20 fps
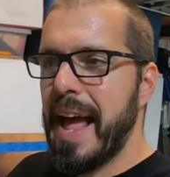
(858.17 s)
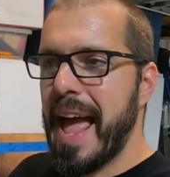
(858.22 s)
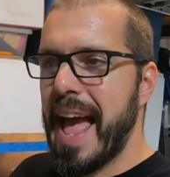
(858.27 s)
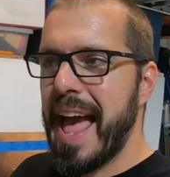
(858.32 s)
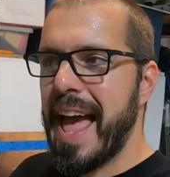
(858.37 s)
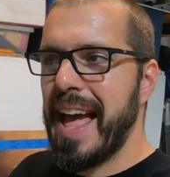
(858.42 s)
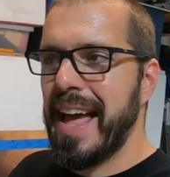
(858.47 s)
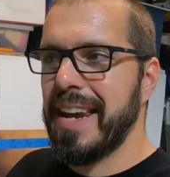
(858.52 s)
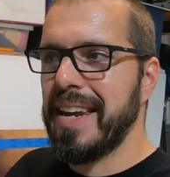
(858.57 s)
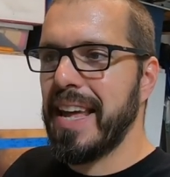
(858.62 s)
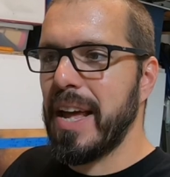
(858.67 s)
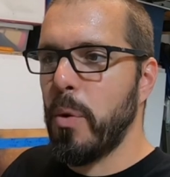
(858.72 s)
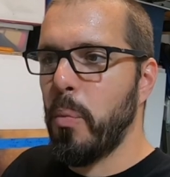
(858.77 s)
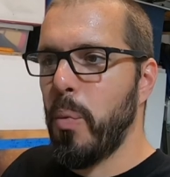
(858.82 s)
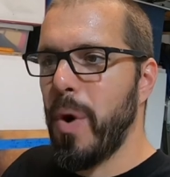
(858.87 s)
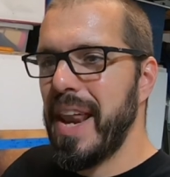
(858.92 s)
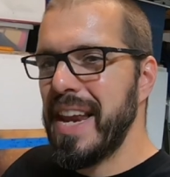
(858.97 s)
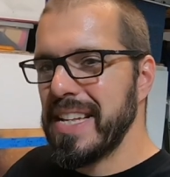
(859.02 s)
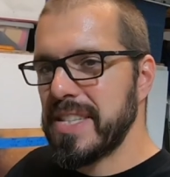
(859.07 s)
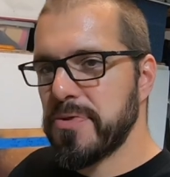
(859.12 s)
And
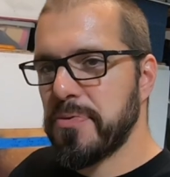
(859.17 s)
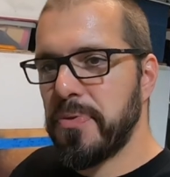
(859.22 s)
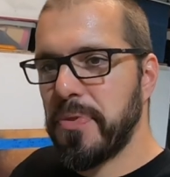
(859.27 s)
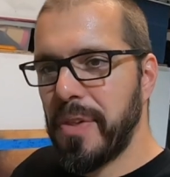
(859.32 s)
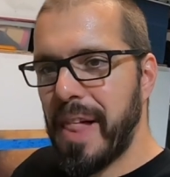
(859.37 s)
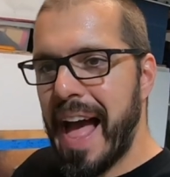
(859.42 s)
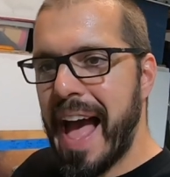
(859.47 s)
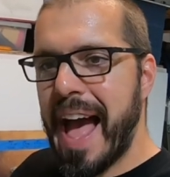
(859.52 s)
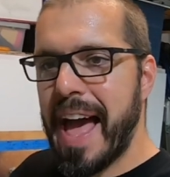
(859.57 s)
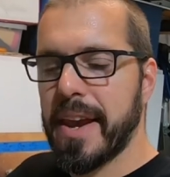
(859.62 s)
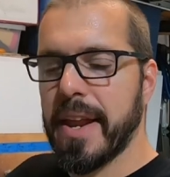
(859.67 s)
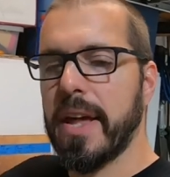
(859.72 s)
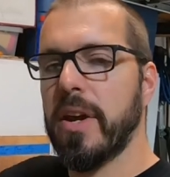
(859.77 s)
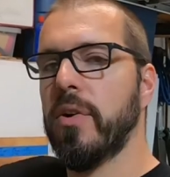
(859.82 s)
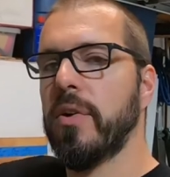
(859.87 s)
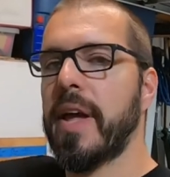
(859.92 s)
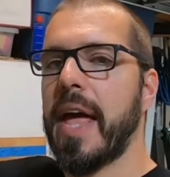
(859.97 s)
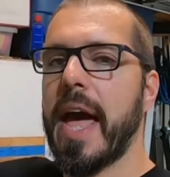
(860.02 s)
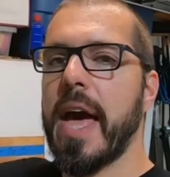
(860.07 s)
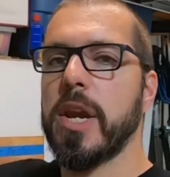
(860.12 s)
when it's flat,
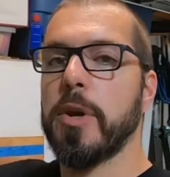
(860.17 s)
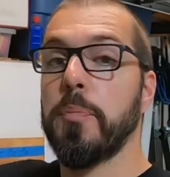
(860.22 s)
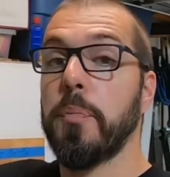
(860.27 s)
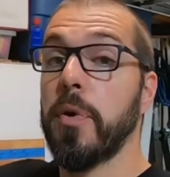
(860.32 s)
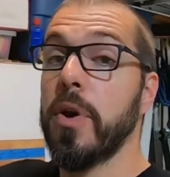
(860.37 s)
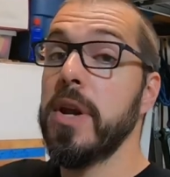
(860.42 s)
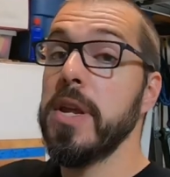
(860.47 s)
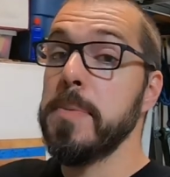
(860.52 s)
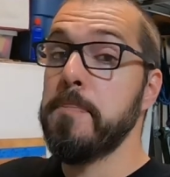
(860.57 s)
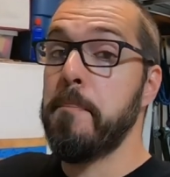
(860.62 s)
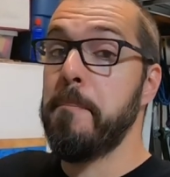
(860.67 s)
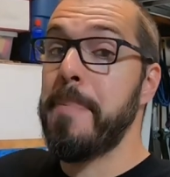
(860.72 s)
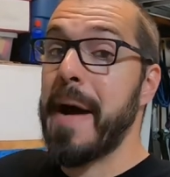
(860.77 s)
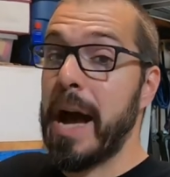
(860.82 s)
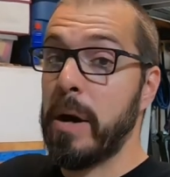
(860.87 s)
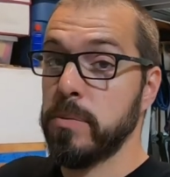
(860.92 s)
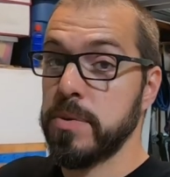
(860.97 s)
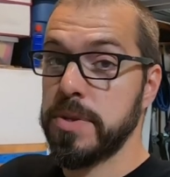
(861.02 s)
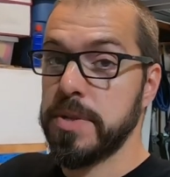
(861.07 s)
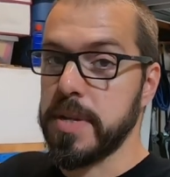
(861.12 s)
it'll get pretty
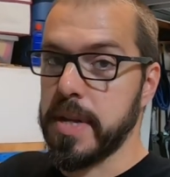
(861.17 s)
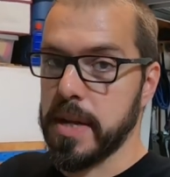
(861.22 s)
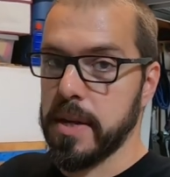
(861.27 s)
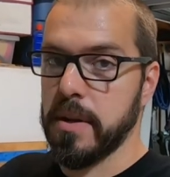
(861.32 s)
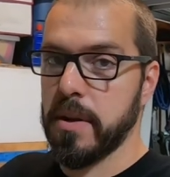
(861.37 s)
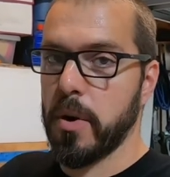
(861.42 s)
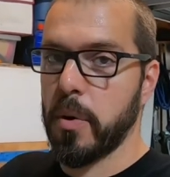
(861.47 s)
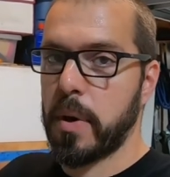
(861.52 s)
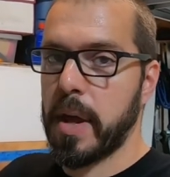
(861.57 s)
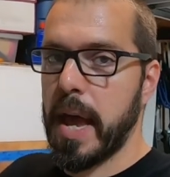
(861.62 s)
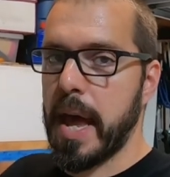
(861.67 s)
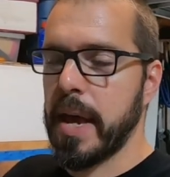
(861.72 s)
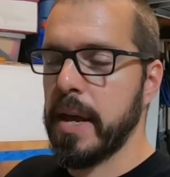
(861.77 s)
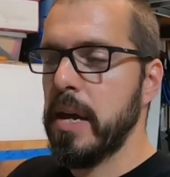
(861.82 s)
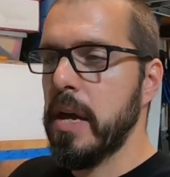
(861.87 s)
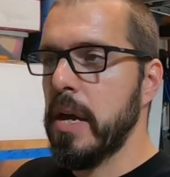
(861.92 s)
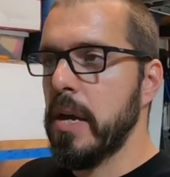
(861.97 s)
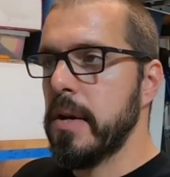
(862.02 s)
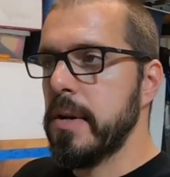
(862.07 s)
bouncy, okay?